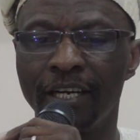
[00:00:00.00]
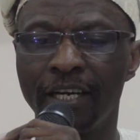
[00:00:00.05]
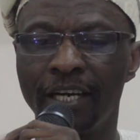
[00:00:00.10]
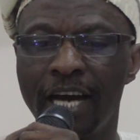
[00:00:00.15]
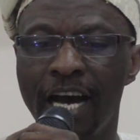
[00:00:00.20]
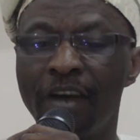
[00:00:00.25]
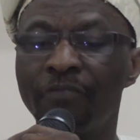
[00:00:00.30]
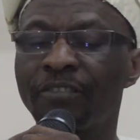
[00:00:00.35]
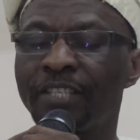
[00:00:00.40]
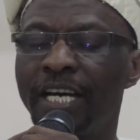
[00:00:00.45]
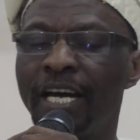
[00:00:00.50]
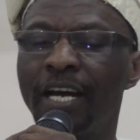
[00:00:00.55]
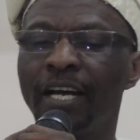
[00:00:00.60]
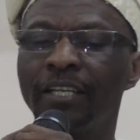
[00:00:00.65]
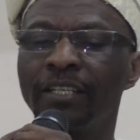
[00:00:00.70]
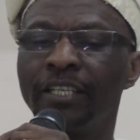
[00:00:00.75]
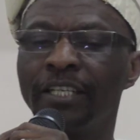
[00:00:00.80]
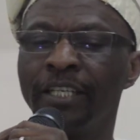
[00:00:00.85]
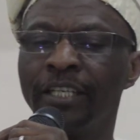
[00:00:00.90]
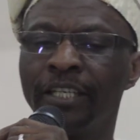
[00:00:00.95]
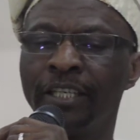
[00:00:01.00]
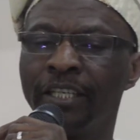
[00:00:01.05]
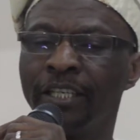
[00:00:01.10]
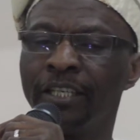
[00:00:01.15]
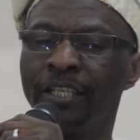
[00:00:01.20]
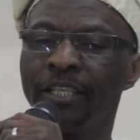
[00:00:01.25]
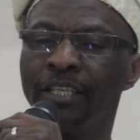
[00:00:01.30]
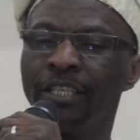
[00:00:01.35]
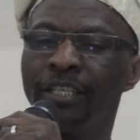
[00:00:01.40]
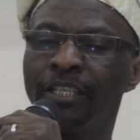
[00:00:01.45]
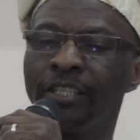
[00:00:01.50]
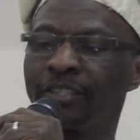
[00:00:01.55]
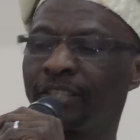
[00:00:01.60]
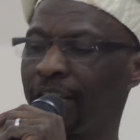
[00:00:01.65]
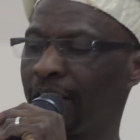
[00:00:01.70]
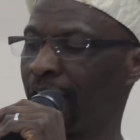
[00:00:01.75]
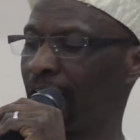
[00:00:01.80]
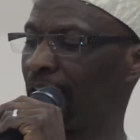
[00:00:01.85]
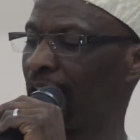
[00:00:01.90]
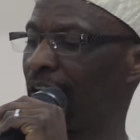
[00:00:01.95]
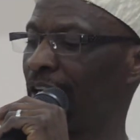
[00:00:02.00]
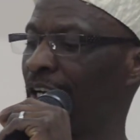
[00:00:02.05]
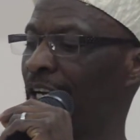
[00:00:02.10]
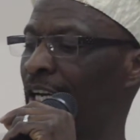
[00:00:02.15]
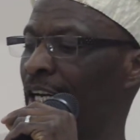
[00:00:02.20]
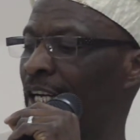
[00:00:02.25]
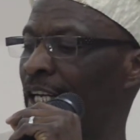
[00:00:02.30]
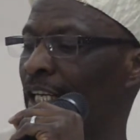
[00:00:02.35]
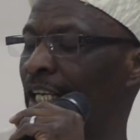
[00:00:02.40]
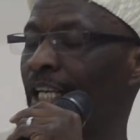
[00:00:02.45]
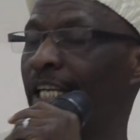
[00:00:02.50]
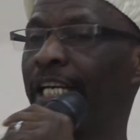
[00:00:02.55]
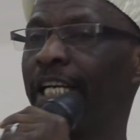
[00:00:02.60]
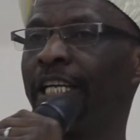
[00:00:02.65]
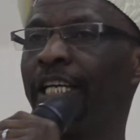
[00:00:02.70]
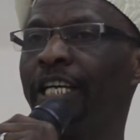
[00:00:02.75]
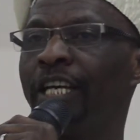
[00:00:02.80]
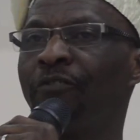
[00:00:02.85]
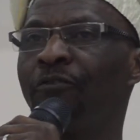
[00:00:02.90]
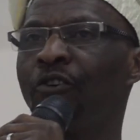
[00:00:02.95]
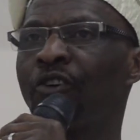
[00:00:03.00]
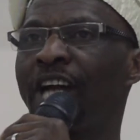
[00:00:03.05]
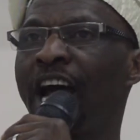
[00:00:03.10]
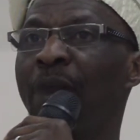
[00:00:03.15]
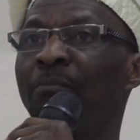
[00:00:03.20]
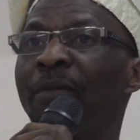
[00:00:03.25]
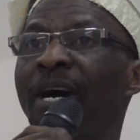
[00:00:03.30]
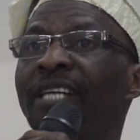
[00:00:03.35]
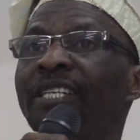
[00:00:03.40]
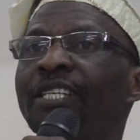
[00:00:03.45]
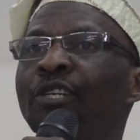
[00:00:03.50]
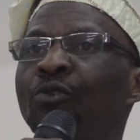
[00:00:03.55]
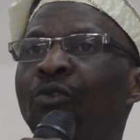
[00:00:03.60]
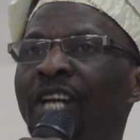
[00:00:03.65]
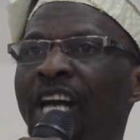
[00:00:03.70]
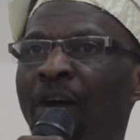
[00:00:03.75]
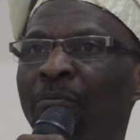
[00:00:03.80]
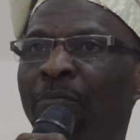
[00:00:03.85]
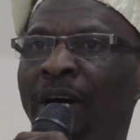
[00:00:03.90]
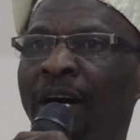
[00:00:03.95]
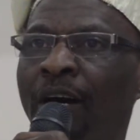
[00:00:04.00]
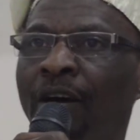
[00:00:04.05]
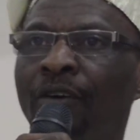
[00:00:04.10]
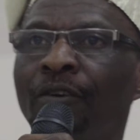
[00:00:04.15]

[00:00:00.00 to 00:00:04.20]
after this even among the ulama,